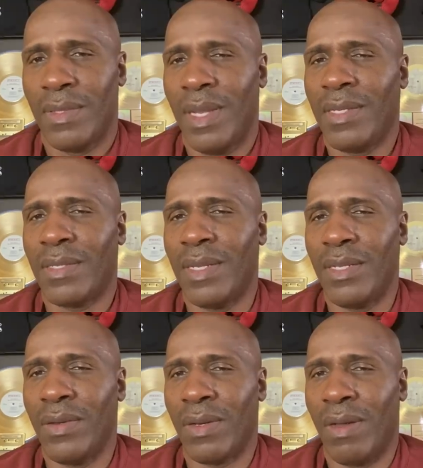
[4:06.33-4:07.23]
Let's say
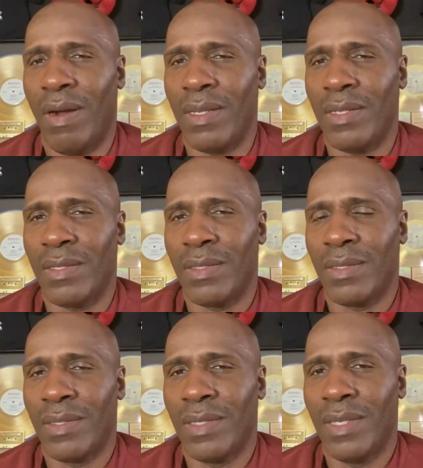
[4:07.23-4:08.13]
you're a lawyer
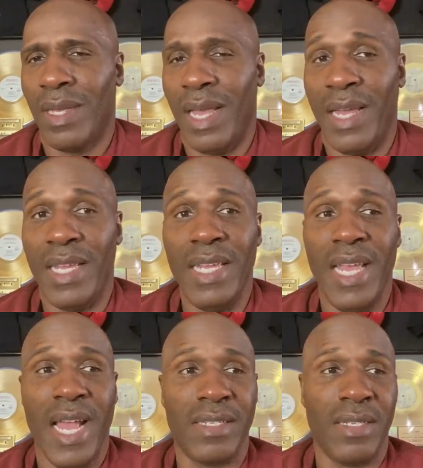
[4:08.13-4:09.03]
and he
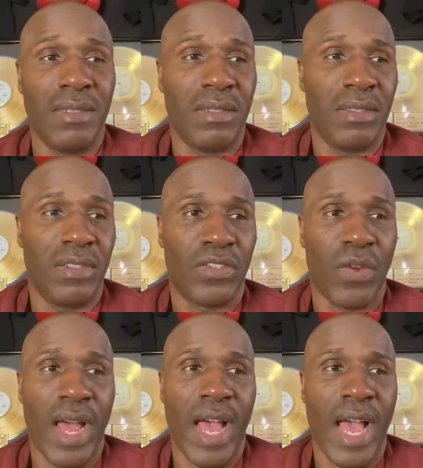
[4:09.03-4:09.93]
hasn't
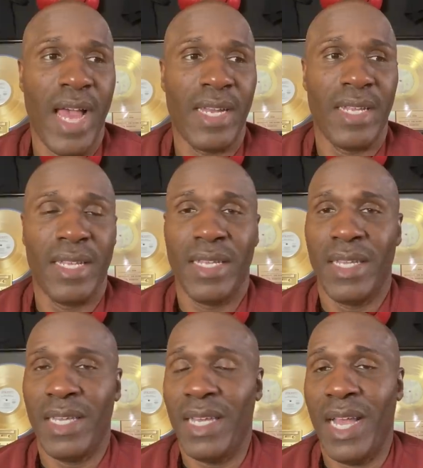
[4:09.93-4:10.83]
tried,
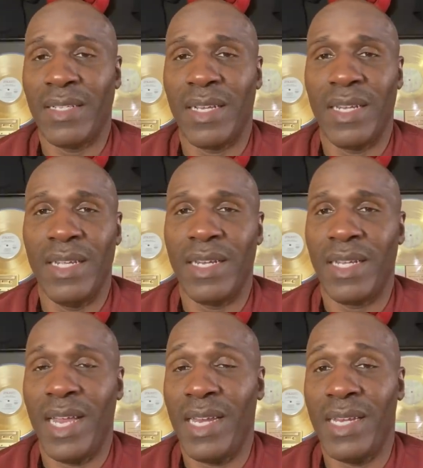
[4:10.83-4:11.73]
he hasn't
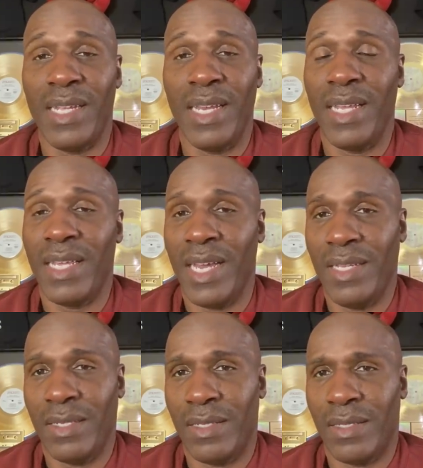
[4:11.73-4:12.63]
litigated any
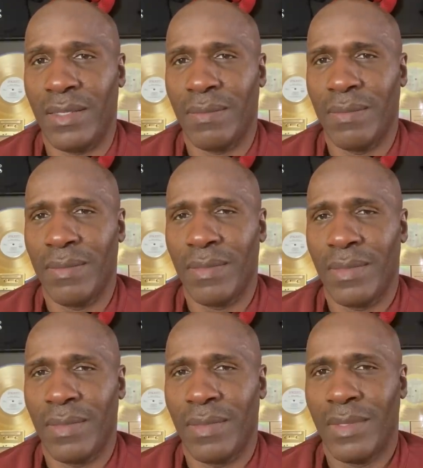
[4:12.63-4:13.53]
cases.
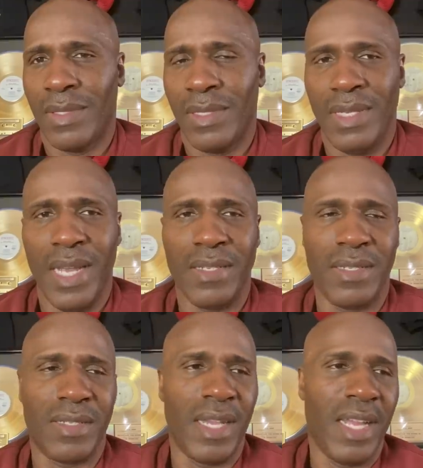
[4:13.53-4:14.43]
He
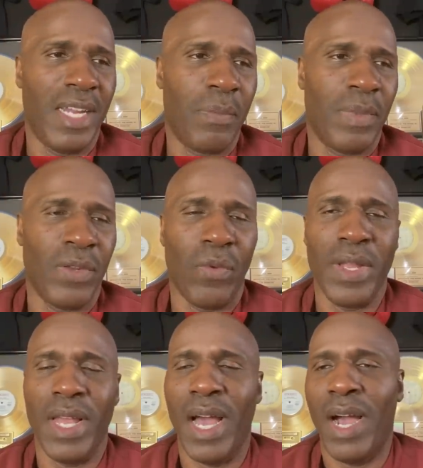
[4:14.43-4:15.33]
hasn't stayed up in the
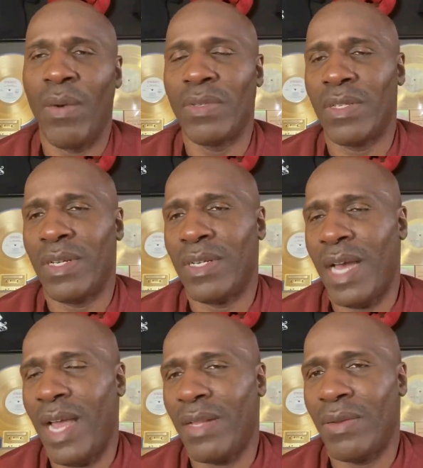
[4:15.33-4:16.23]
wee hours of the
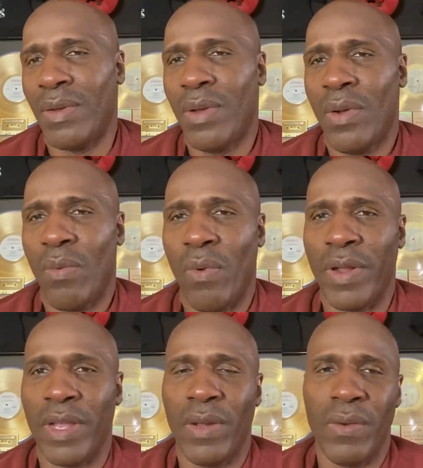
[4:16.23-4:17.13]
night
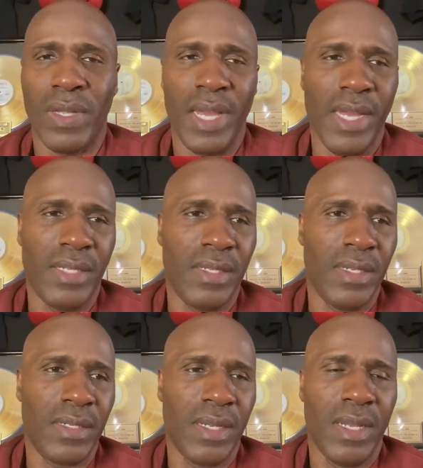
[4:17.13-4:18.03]
working on
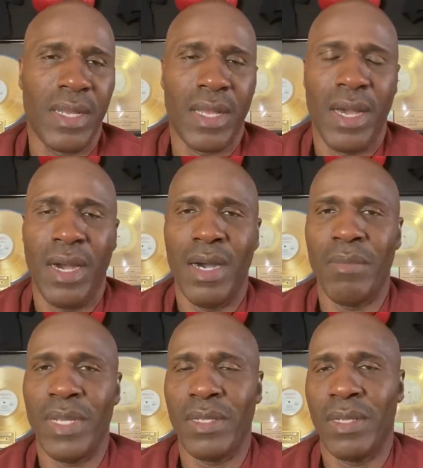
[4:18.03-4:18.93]
cases,
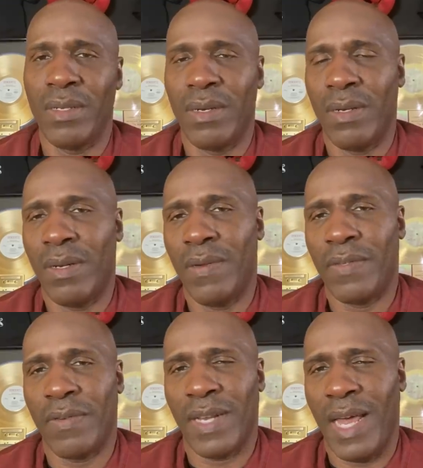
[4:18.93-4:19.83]
calming the
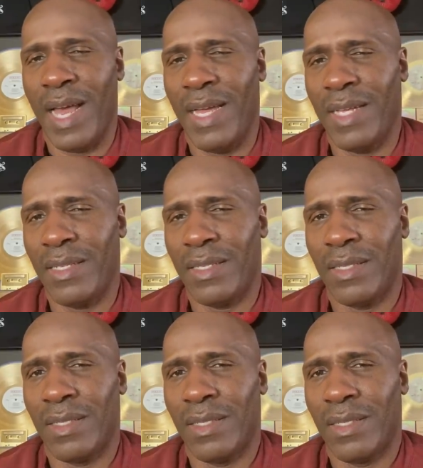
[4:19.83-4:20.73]
nerves of clients.